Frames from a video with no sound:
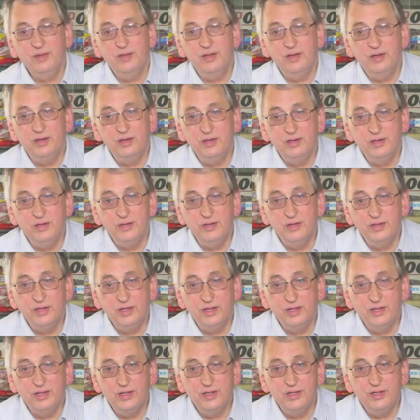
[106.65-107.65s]
And
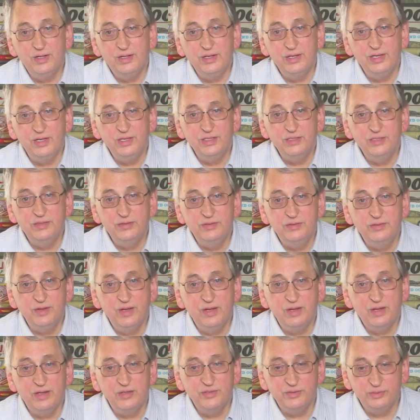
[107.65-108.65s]

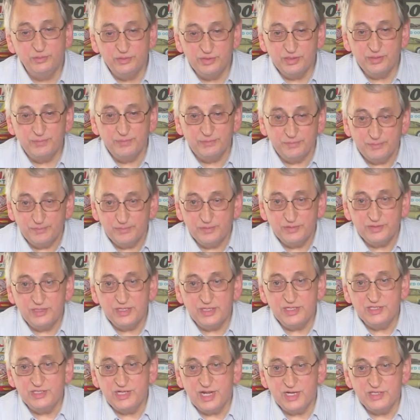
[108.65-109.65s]
as soon as I
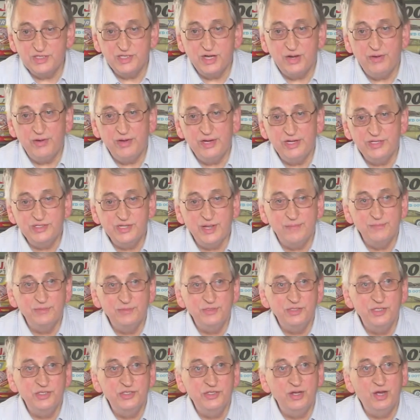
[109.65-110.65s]
said, "Is that Jerry? Is that
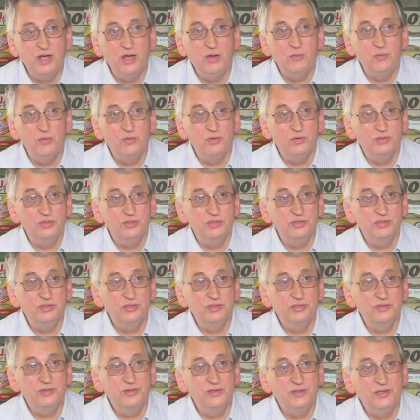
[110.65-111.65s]
Mr. Star Wars?"
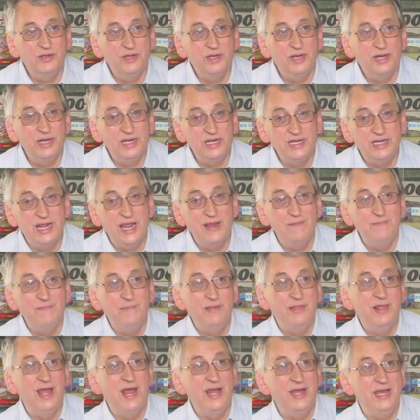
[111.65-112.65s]
And he gave
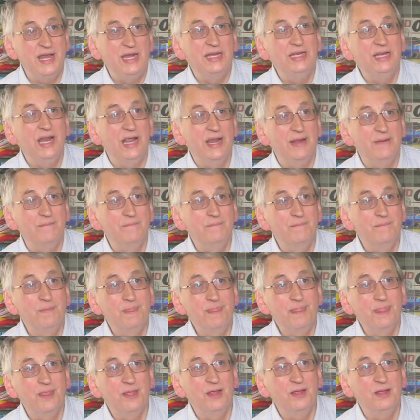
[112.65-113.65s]
me that nickname,
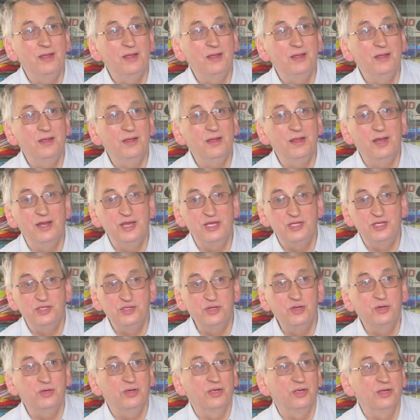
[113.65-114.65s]
and it
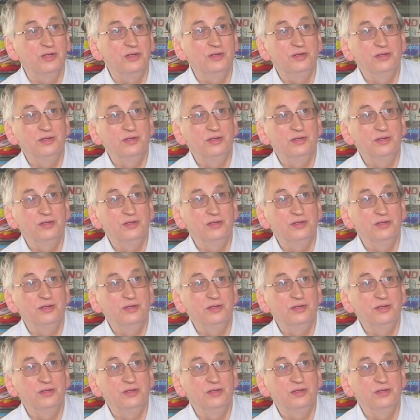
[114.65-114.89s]
stuck.